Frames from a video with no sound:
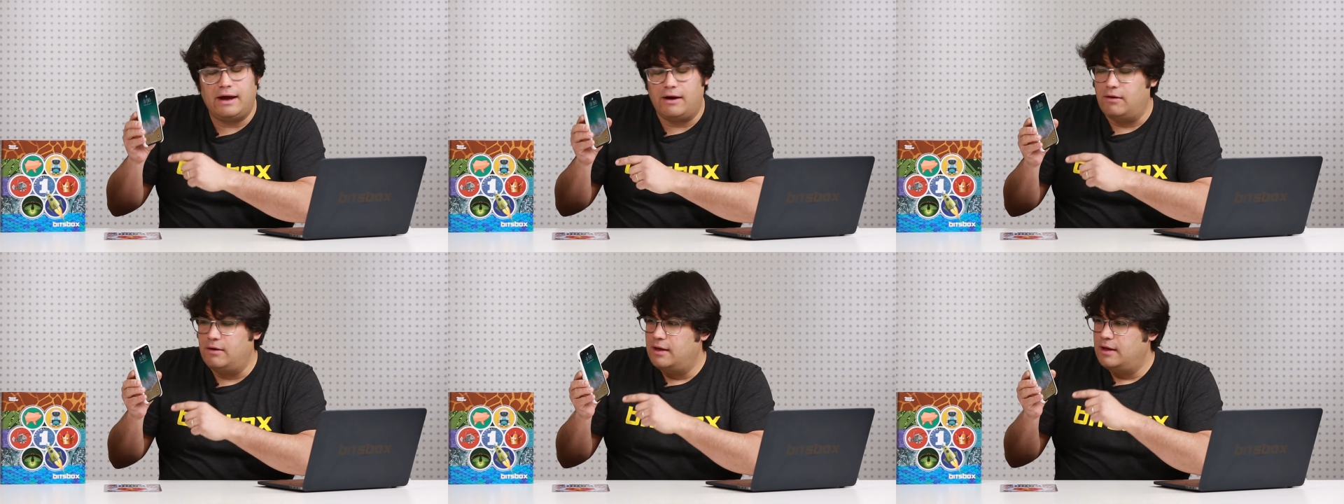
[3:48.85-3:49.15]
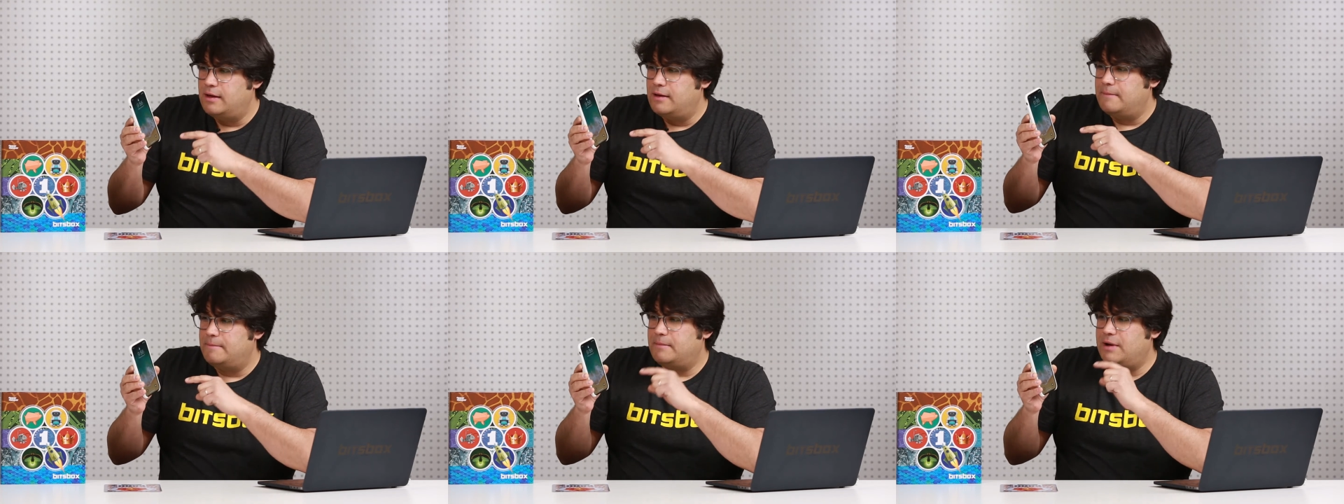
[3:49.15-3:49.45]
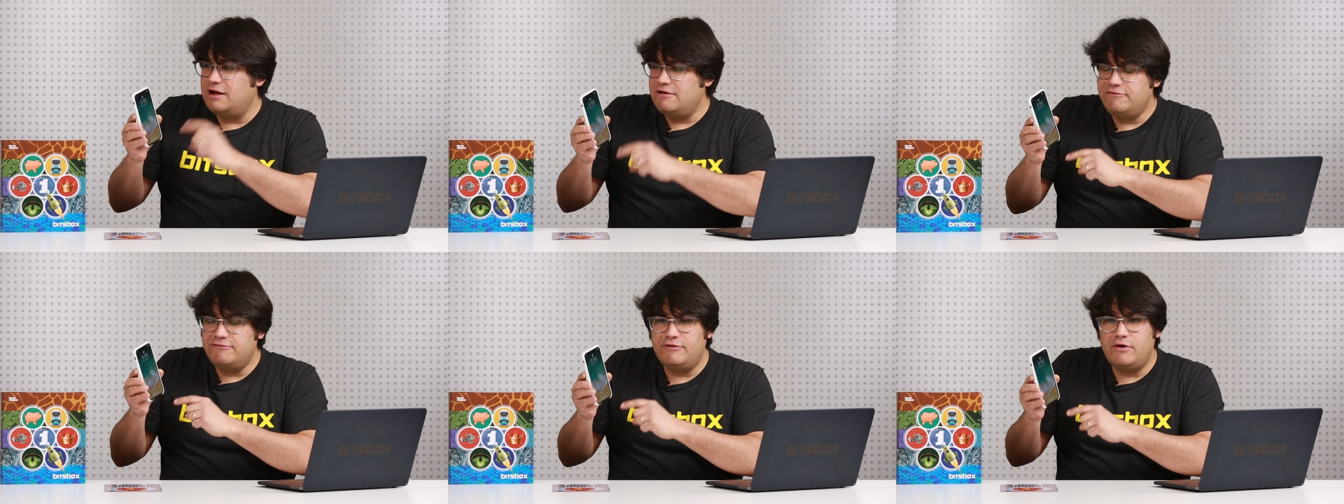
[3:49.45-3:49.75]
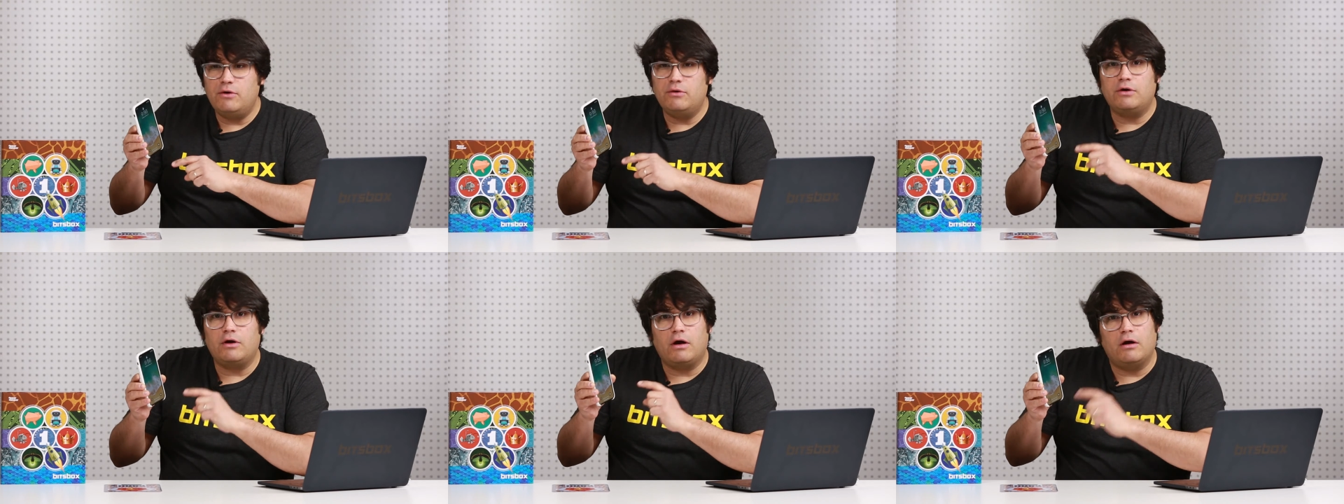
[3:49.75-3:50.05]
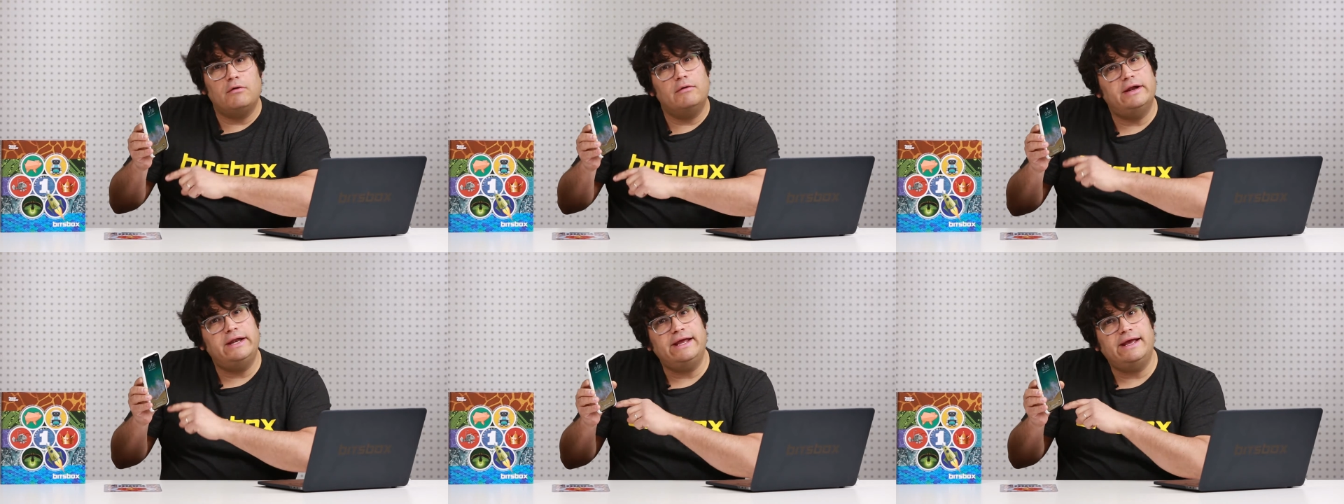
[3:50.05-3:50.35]
Now my phone
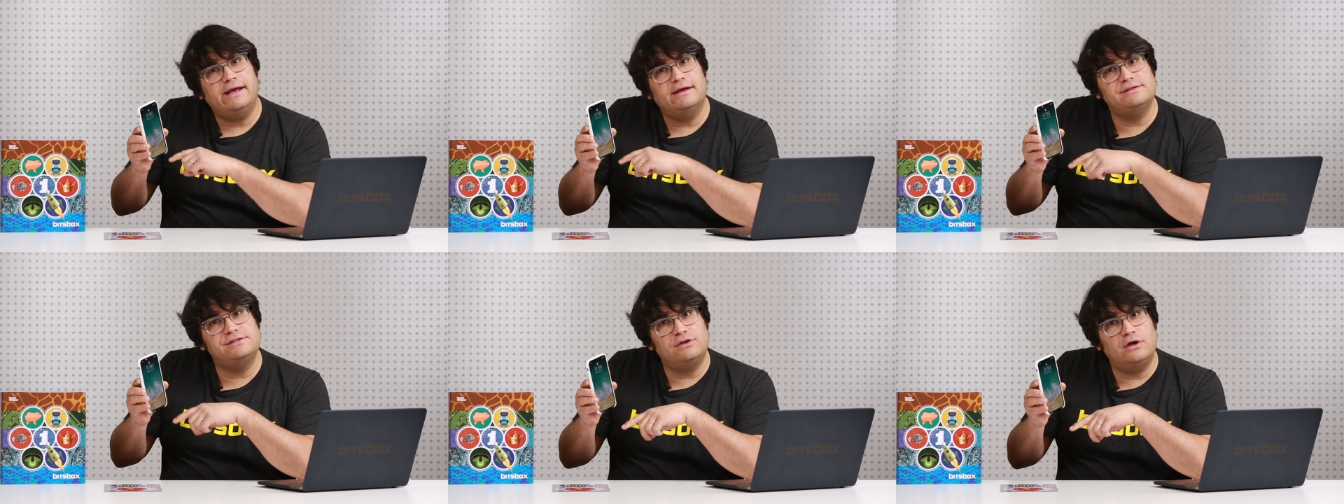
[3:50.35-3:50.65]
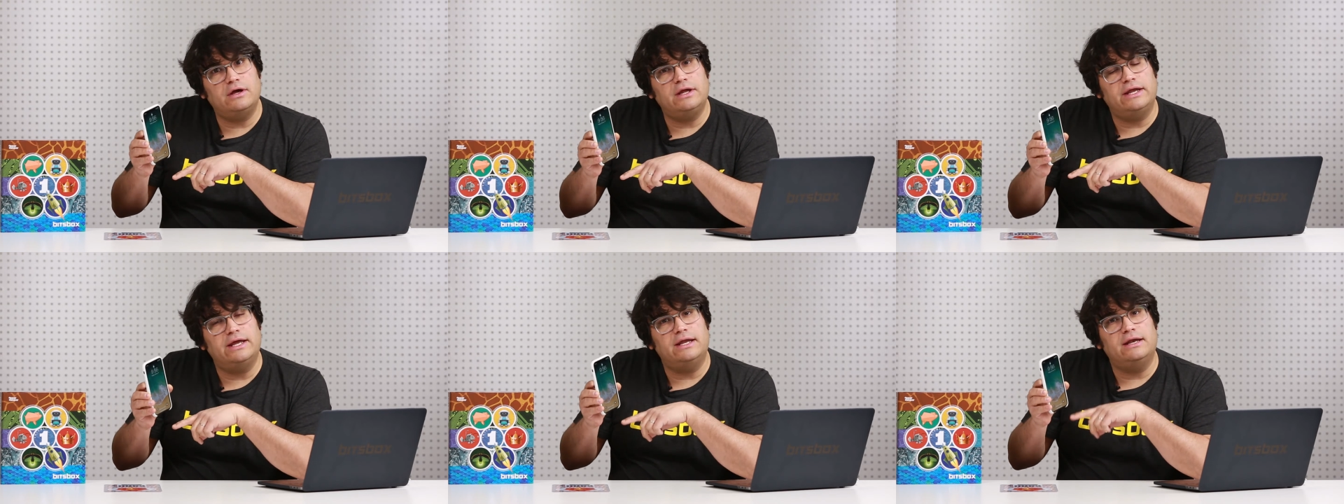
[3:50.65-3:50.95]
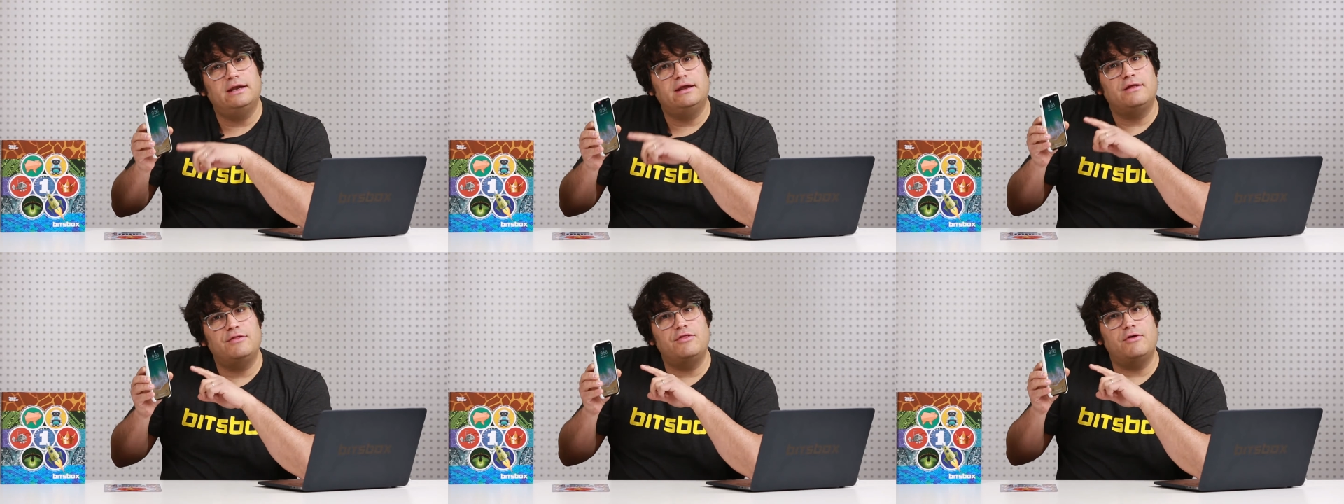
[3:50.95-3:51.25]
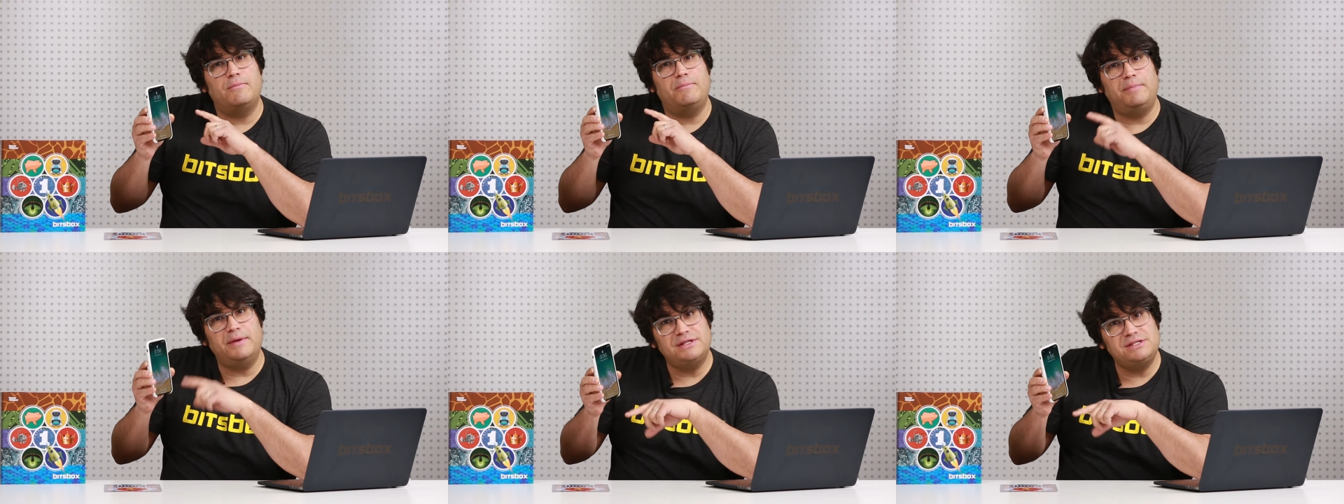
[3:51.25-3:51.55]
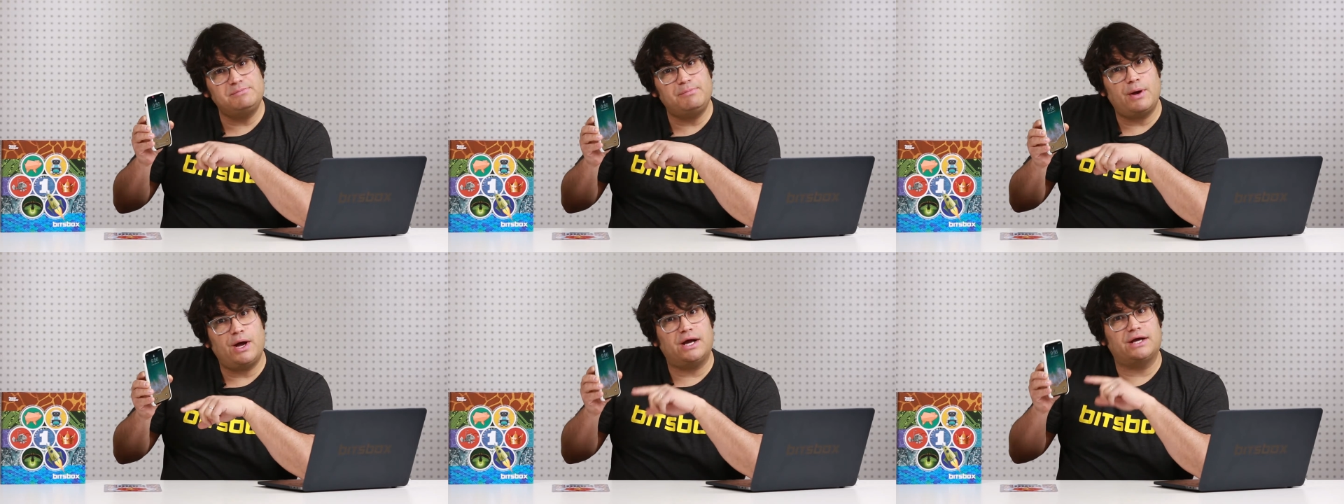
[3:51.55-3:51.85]
already has on it the
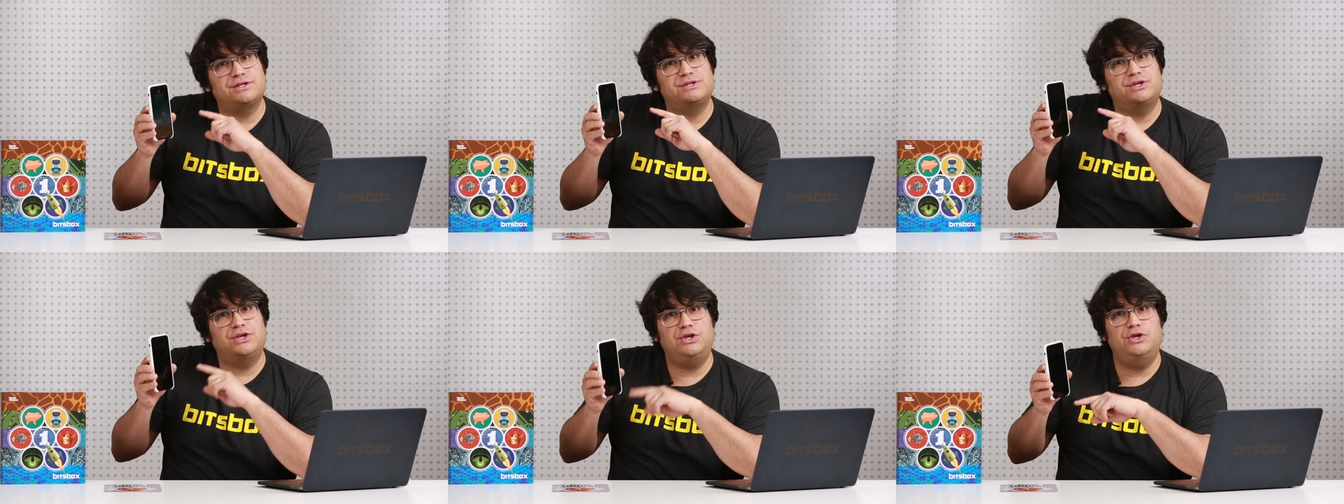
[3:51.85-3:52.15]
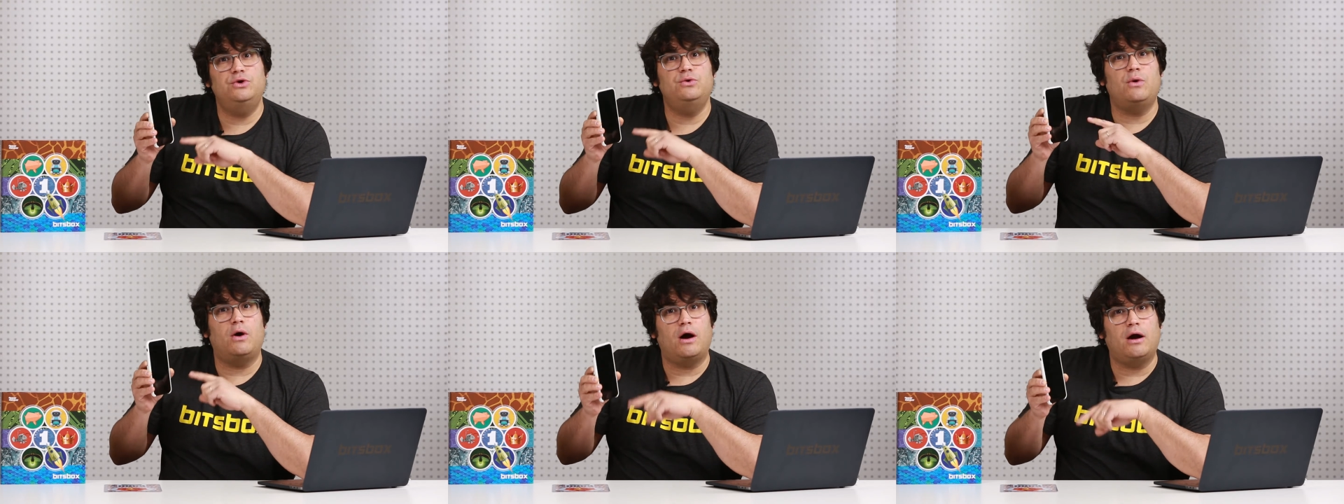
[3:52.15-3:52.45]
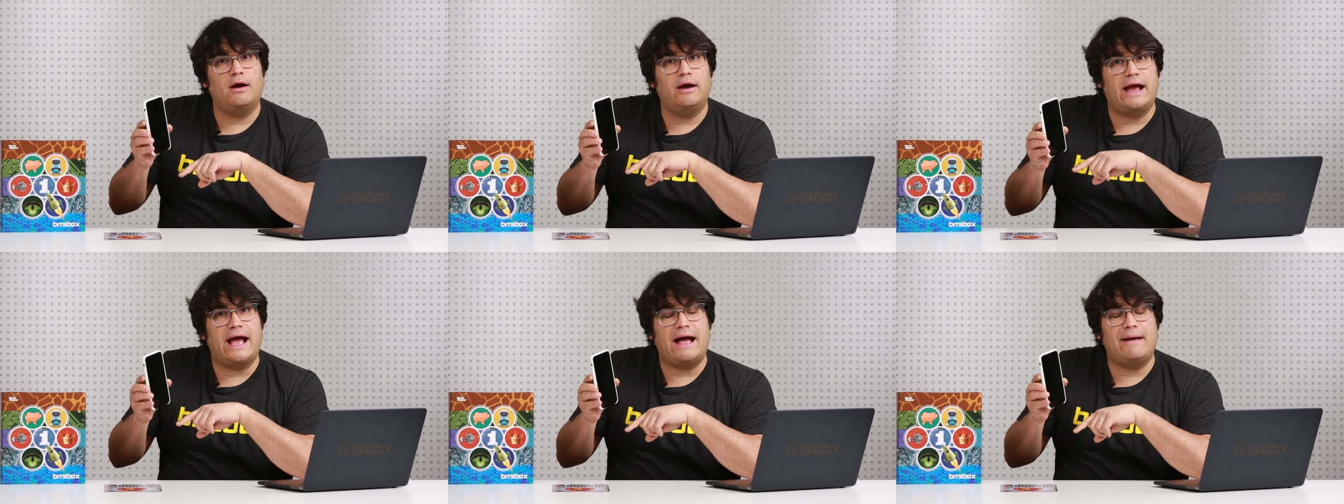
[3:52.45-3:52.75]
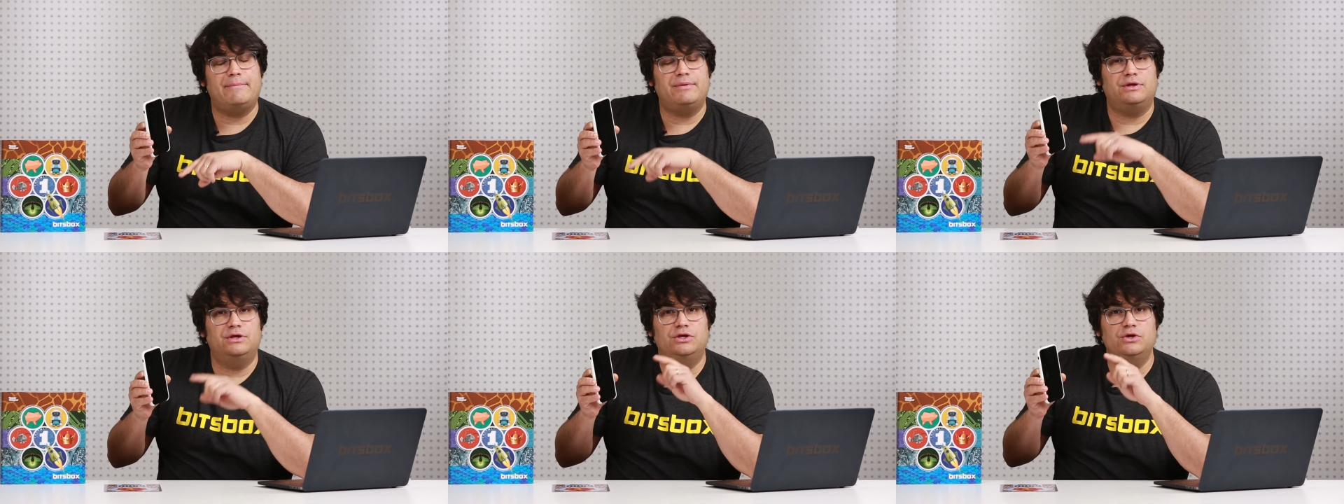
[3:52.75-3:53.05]
Bitsbox QR app.